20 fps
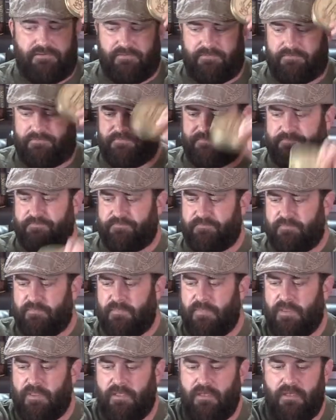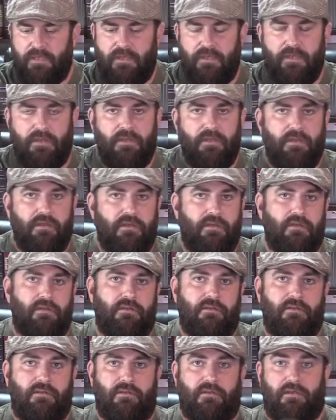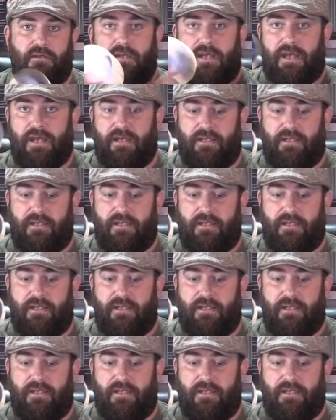[no speech]